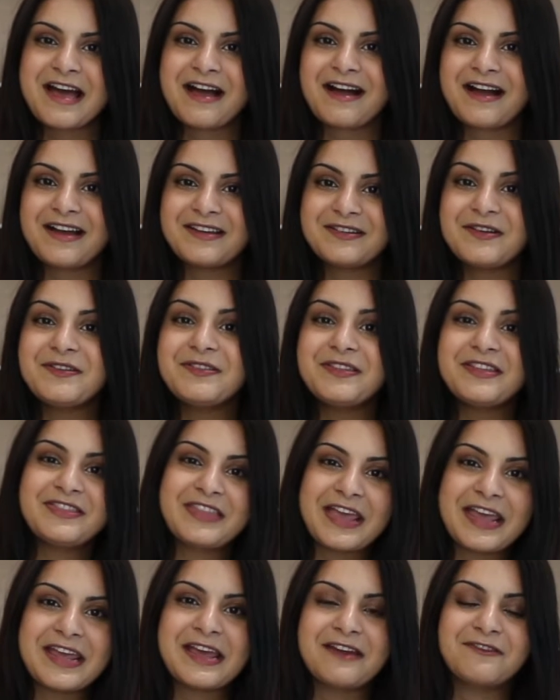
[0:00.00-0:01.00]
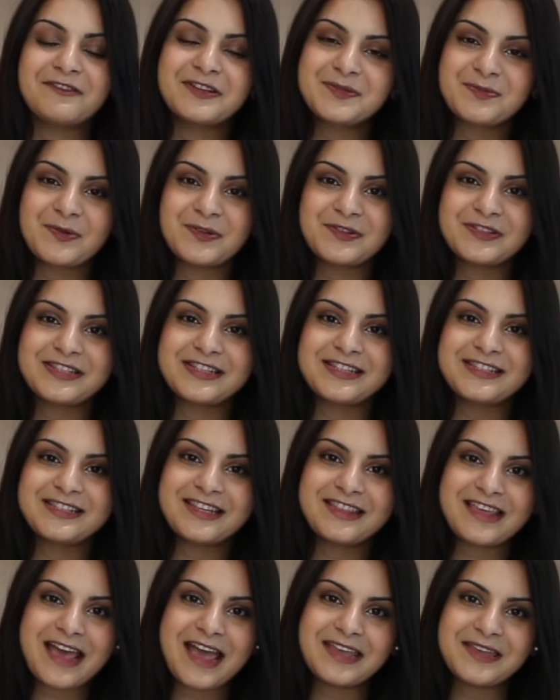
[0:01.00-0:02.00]
I know that they get responses
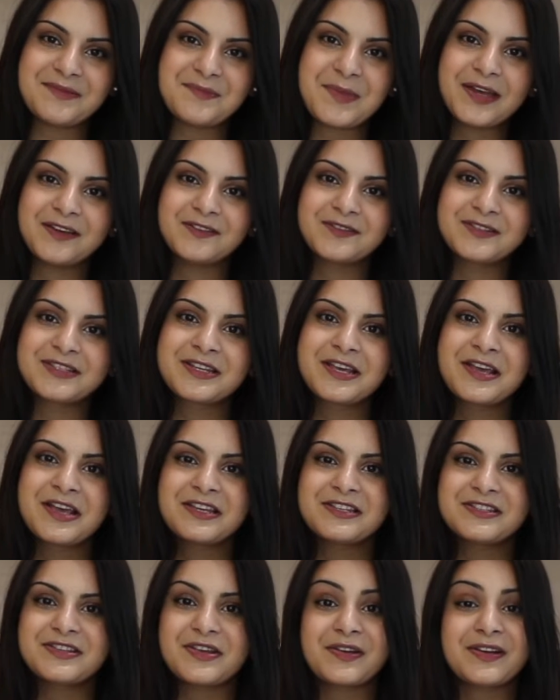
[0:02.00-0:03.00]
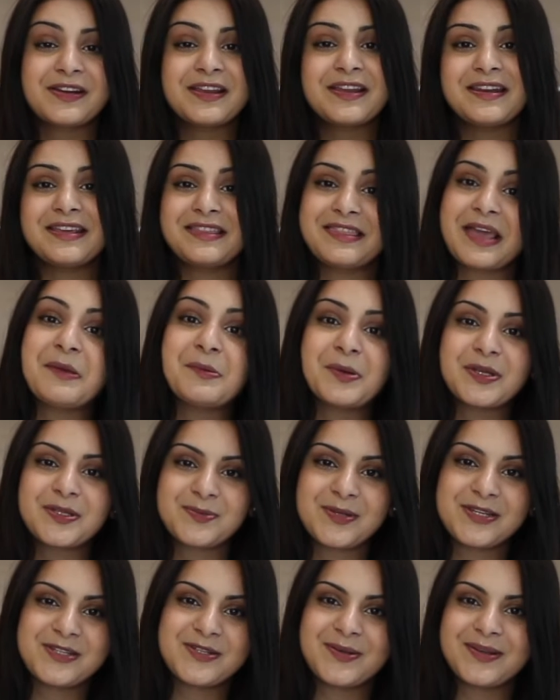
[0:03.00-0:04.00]
to their emails, so clearly they must
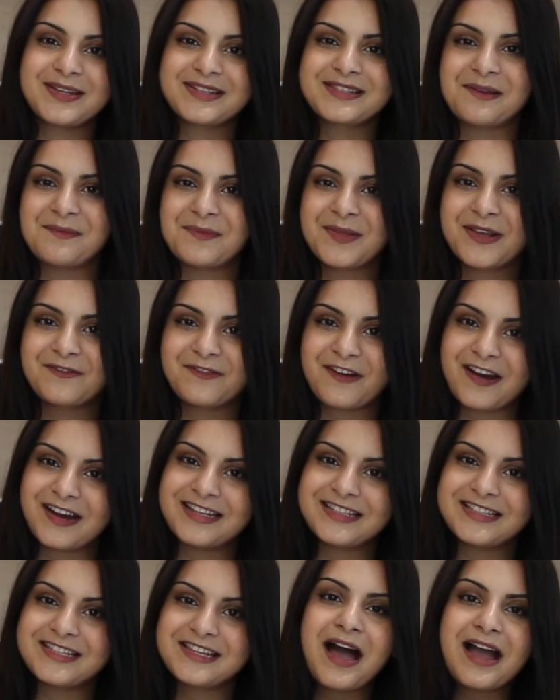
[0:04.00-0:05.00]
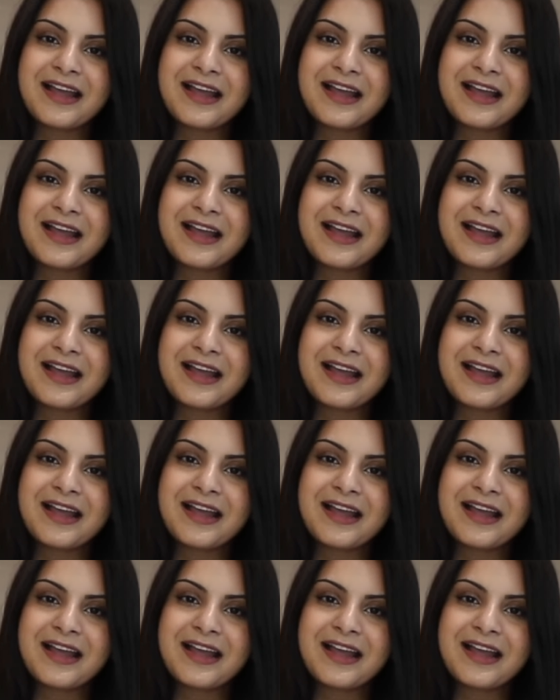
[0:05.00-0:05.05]
be doing something right.